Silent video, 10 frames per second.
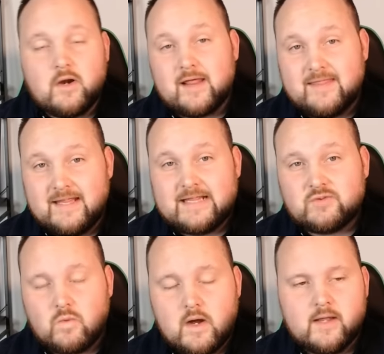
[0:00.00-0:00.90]
And I think
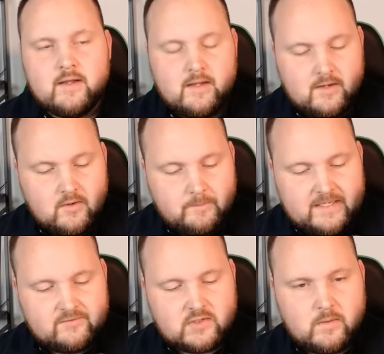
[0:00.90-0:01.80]
that's why it'll
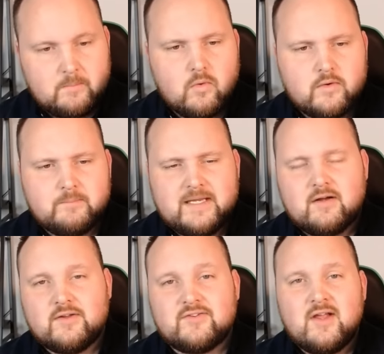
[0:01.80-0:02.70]
be so important,
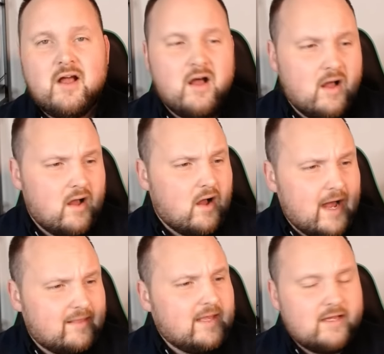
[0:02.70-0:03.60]
because
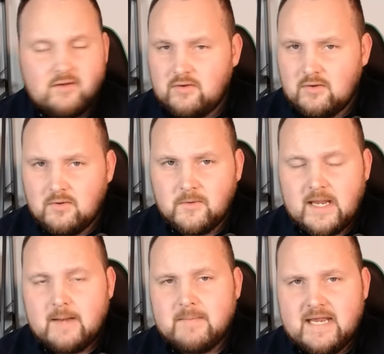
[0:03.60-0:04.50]
I think you
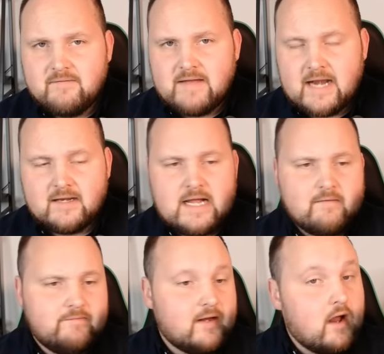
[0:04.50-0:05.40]
and me have had
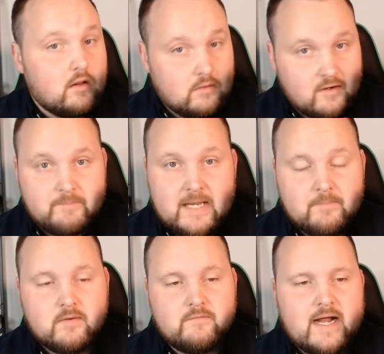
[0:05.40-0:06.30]
enough, and a lot of
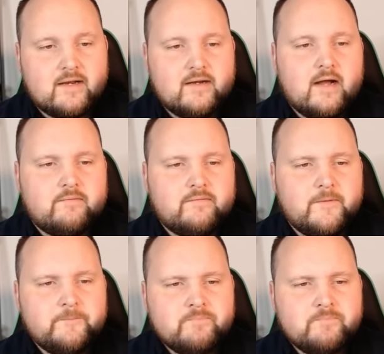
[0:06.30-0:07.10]
people have had enough.